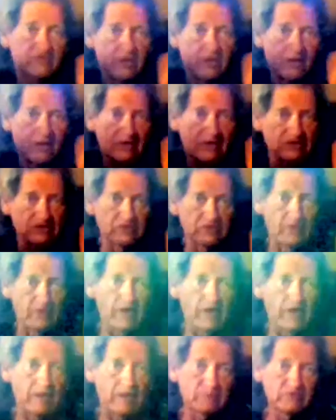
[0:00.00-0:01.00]
All that stuff
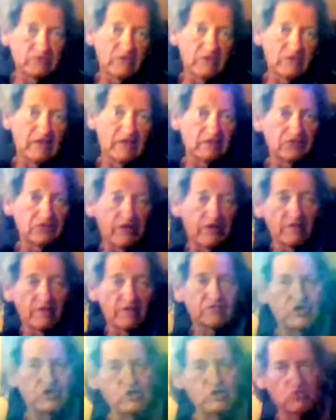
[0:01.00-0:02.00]
happens on the outside of this
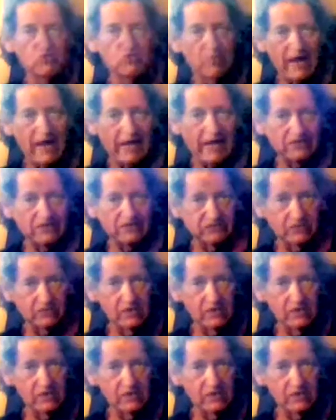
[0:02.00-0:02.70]
huge mass.